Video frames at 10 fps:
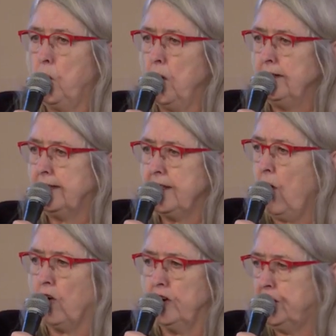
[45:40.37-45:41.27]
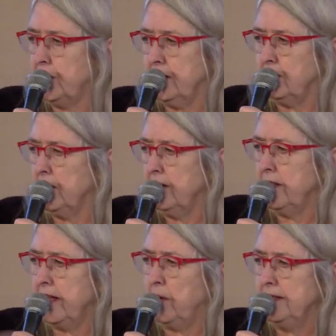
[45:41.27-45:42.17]
when's the origin, when are
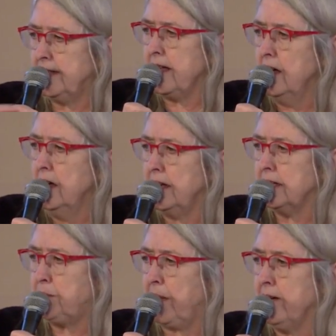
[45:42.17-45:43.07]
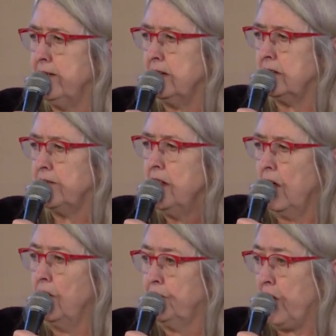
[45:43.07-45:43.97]
the, when's the earliest period
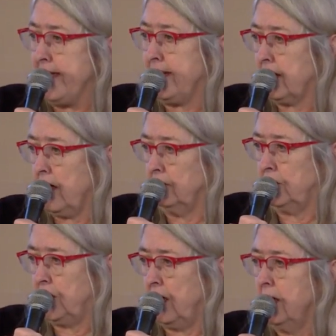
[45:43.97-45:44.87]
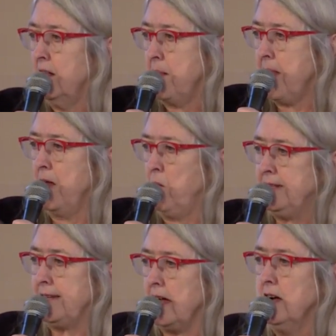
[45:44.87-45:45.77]
of Greek culture and
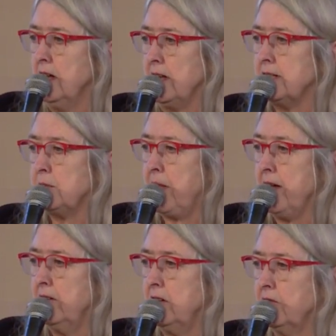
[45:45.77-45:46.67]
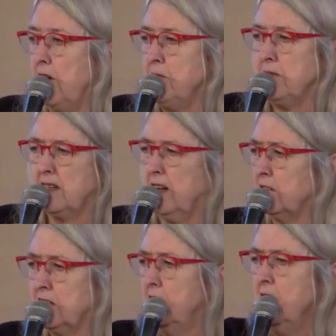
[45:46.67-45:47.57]
when's the earliest period of Roman
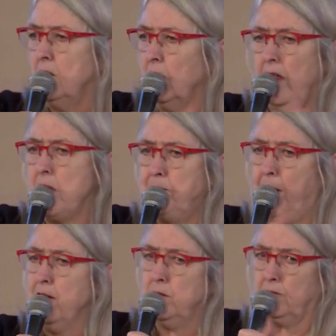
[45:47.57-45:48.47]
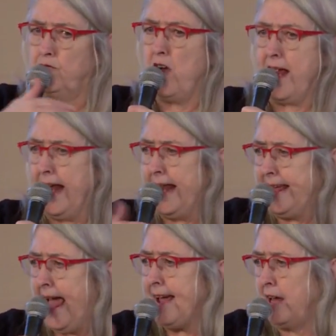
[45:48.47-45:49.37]
culture? Well, they both really
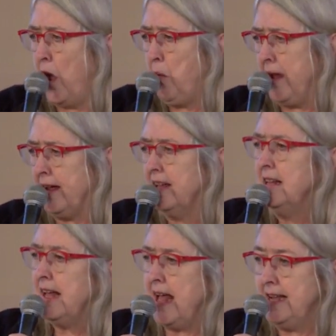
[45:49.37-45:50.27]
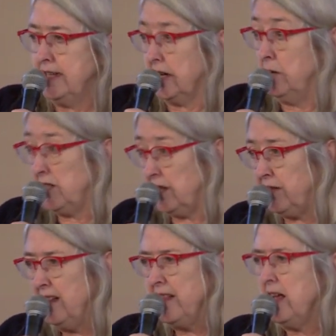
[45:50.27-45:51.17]
get going in terms
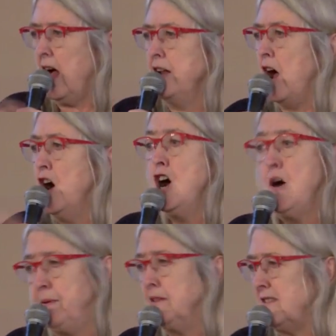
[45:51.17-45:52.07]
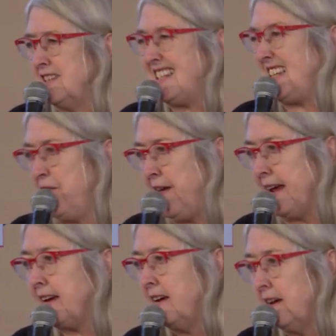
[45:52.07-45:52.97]
of an urban
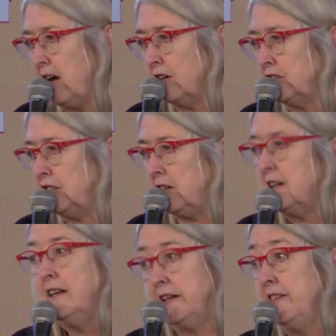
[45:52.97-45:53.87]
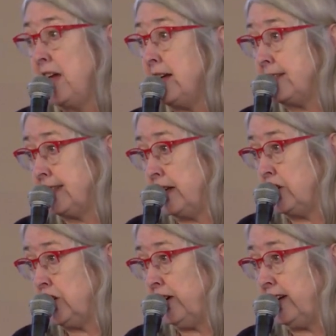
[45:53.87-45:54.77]
civic culture in the eighth
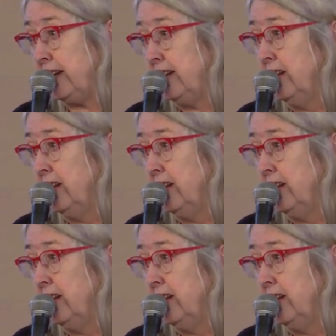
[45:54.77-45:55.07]
century.